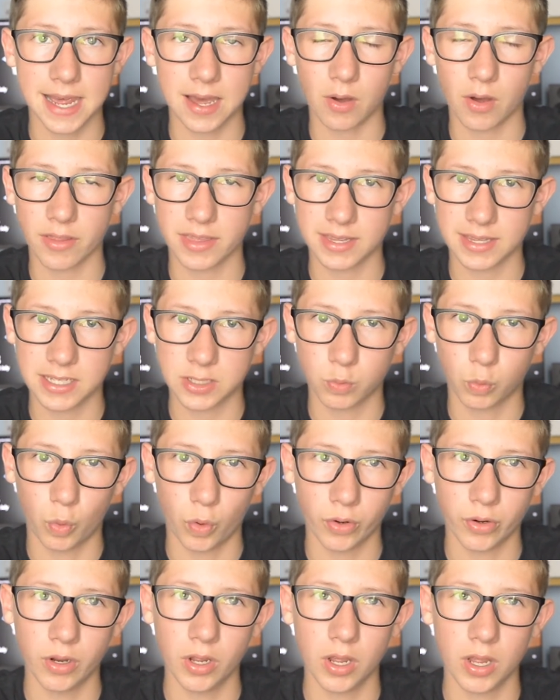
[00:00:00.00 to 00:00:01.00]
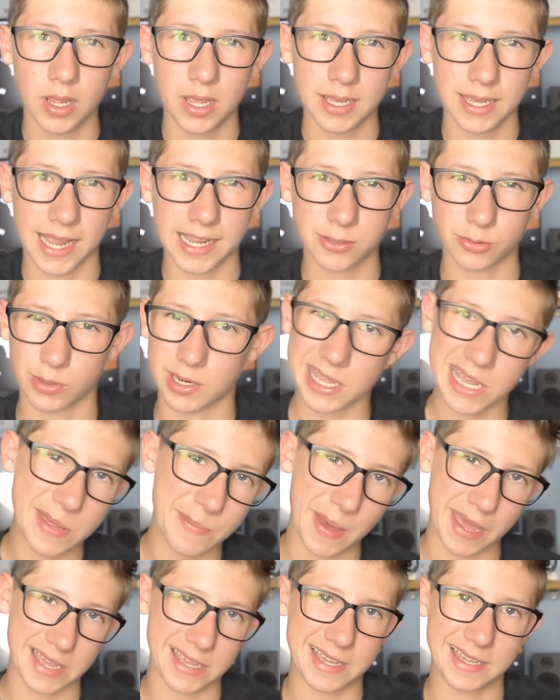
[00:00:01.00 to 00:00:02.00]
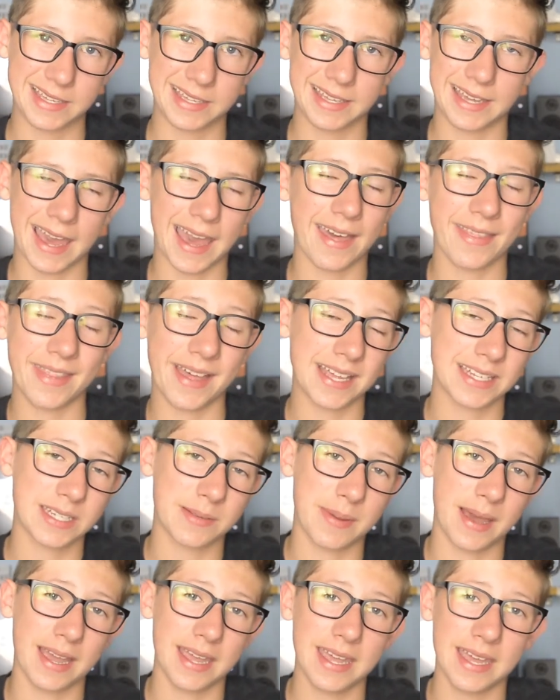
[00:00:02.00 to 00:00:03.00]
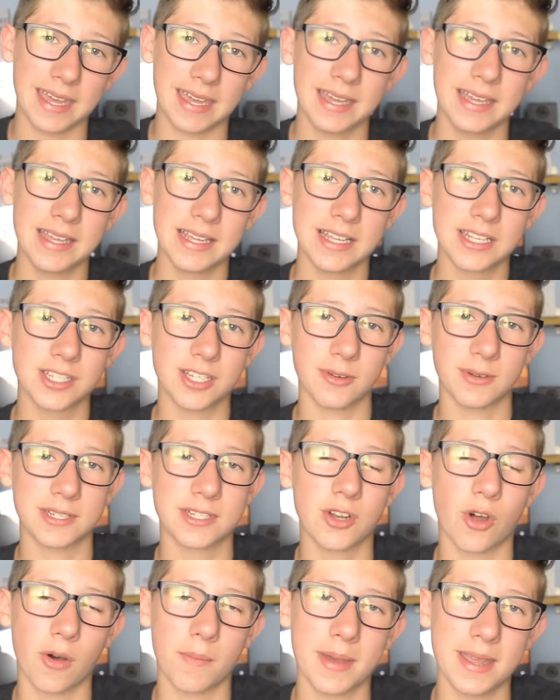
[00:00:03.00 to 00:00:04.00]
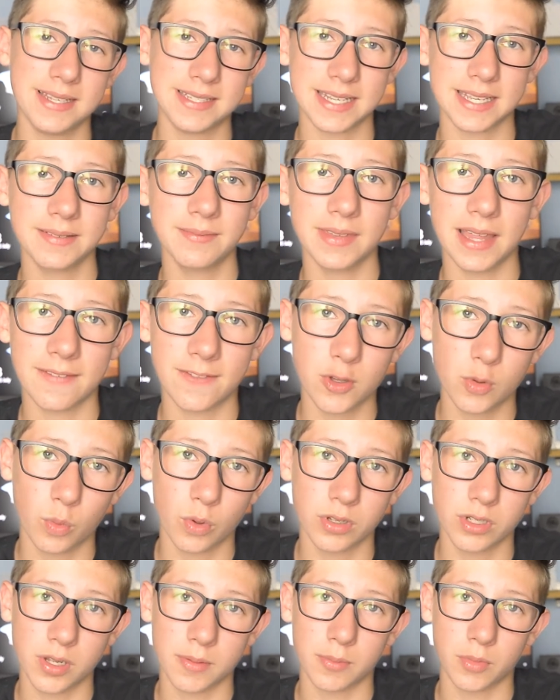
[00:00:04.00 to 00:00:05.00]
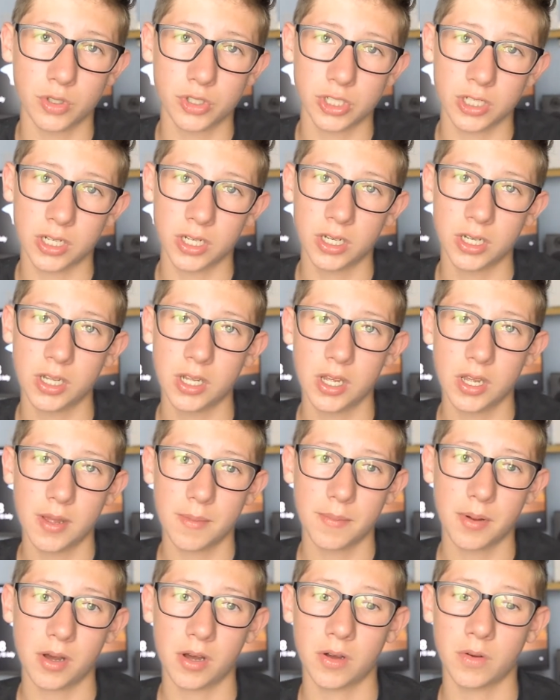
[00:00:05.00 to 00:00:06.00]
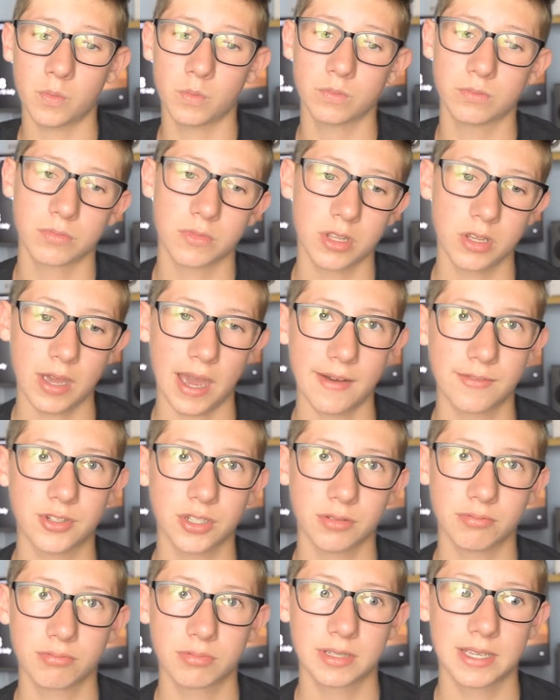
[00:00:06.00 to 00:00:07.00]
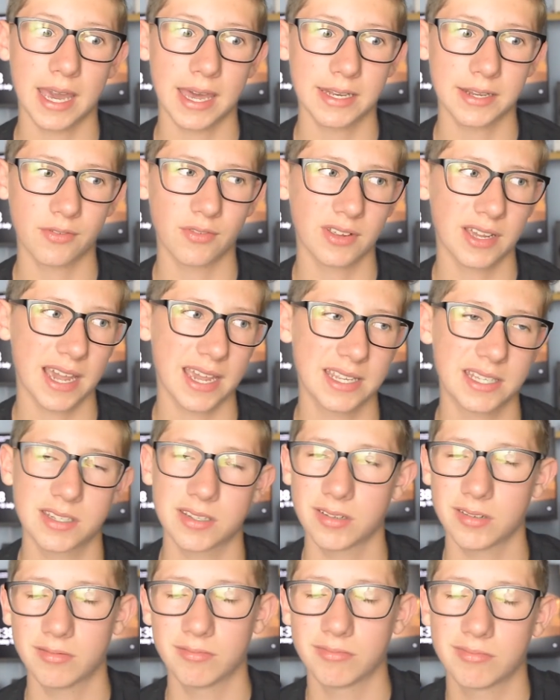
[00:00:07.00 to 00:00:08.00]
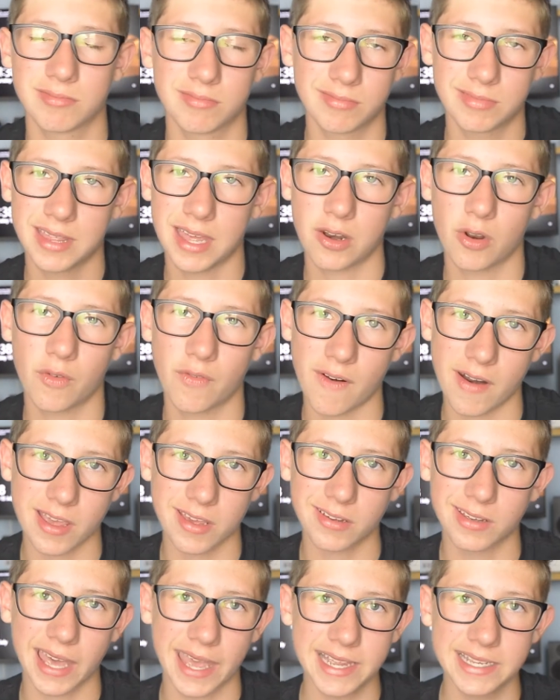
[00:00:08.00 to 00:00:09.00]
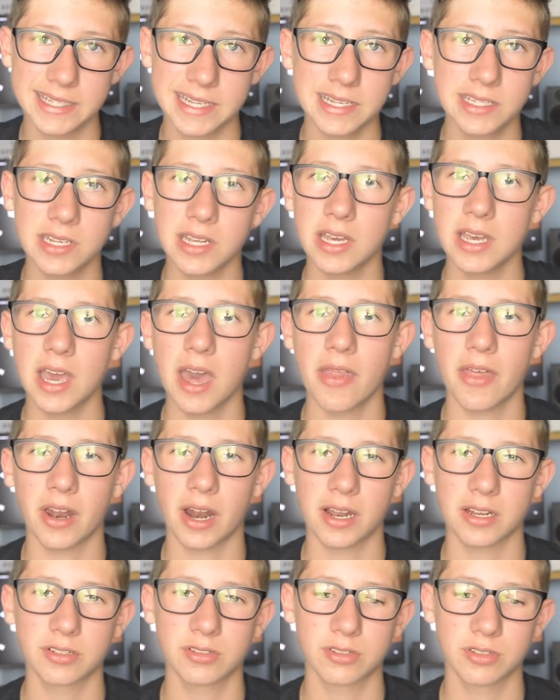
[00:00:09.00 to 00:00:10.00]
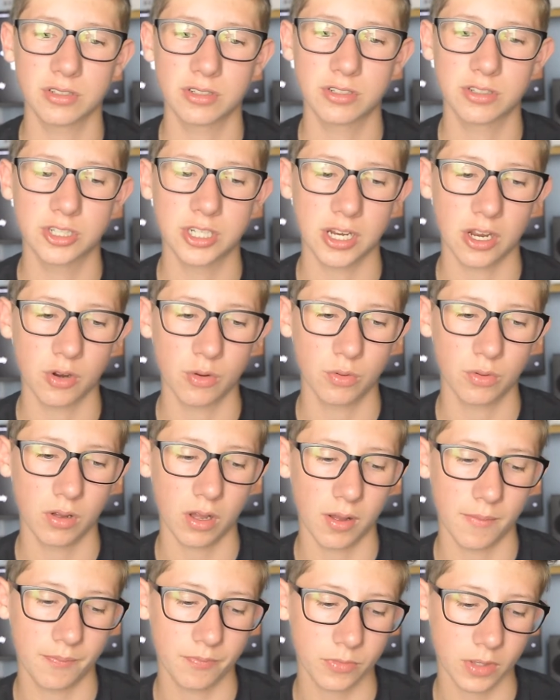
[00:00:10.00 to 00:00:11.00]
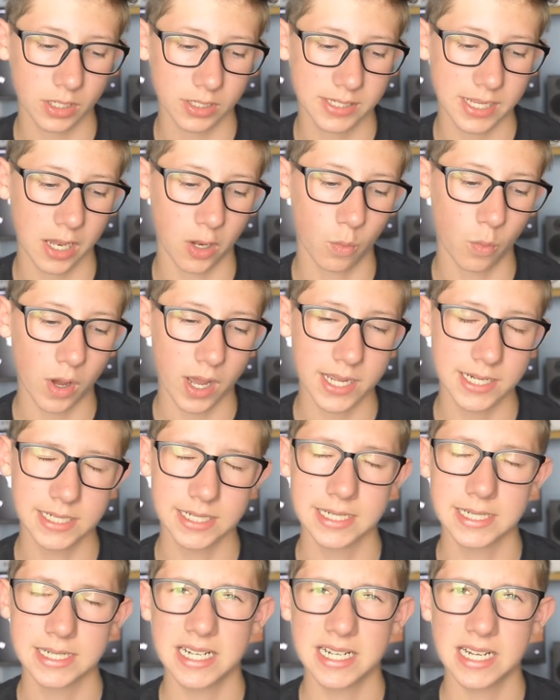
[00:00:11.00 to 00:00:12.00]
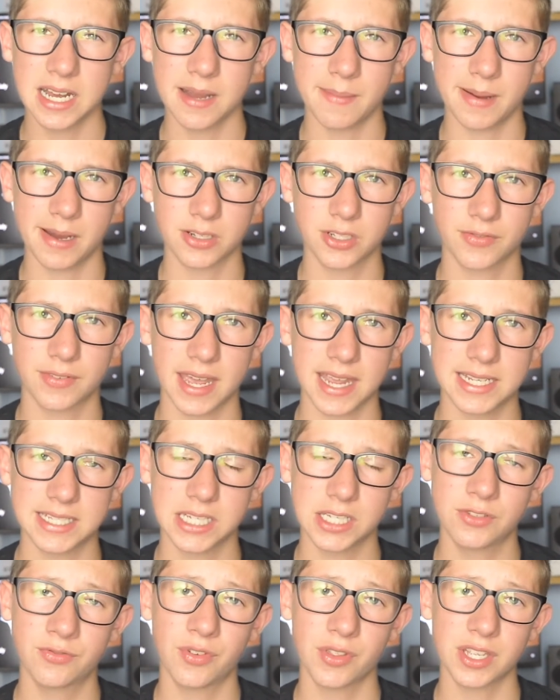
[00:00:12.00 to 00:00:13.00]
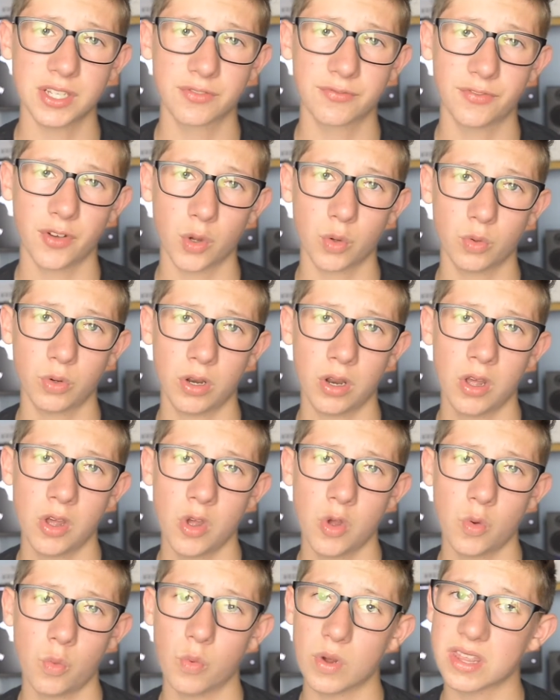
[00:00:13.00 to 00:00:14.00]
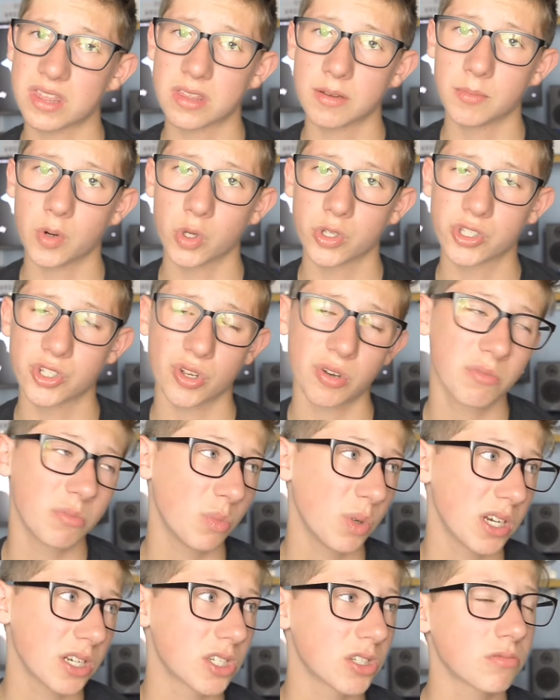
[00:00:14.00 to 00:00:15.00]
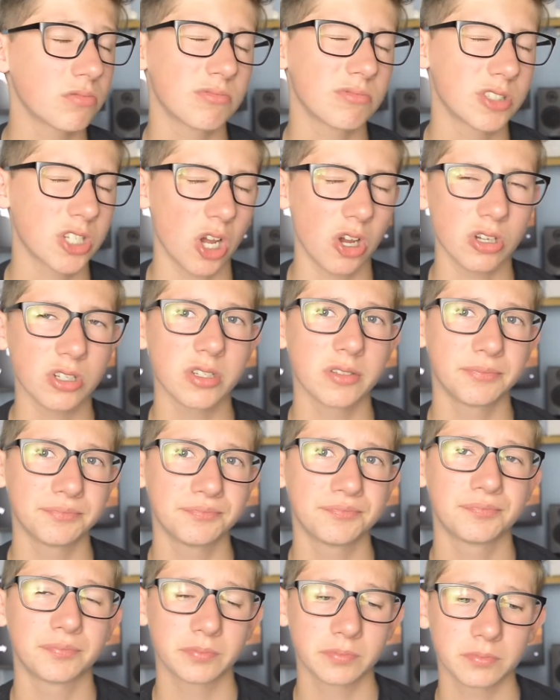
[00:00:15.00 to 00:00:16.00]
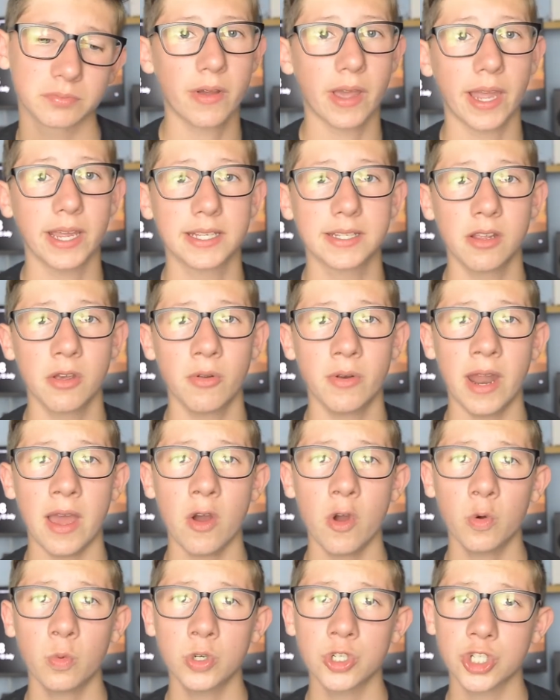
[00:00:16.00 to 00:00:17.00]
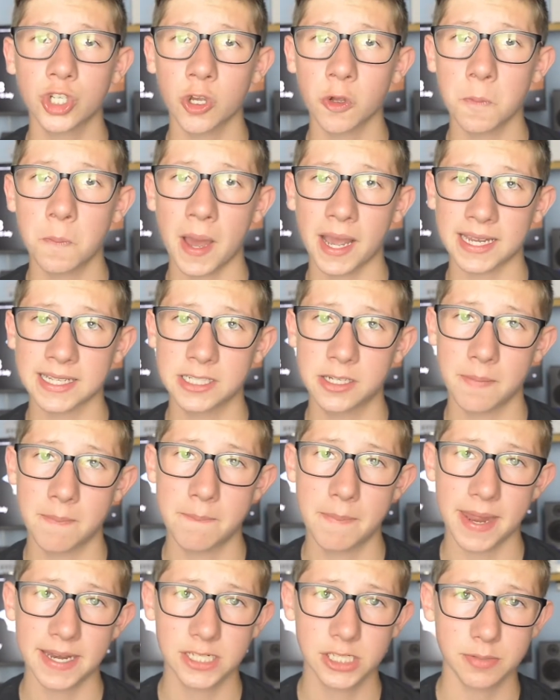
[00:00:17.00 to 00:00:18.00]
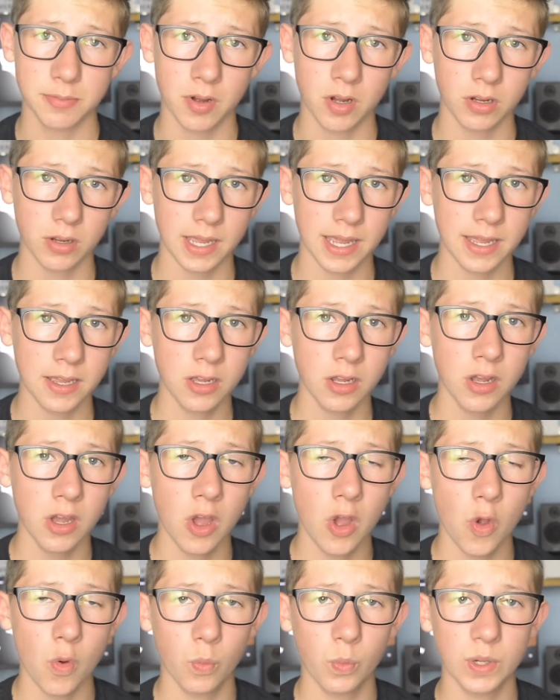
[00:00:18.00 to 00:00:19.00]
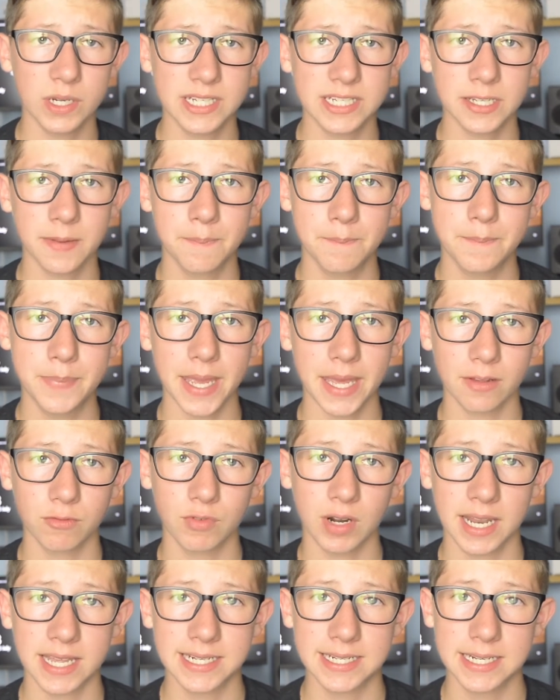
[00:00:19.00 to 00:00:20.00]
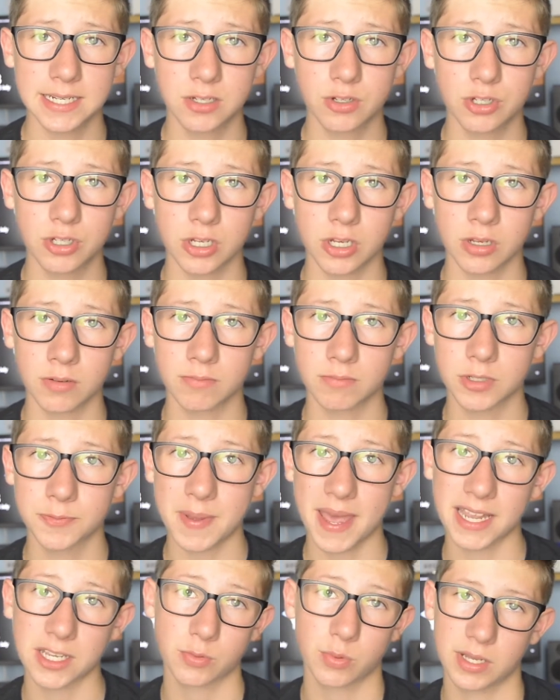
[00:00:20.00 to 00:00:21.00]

I think there's one case on eBay you can get, and that's about it, so it's not amazing. If you want a modular part, you have to get a different case, and they're not very good cases. They sell a wide amount of cases for this phone with the mods on, which sucks. Okay, so now I want to go back into benchmarking, which is a bit related to specs.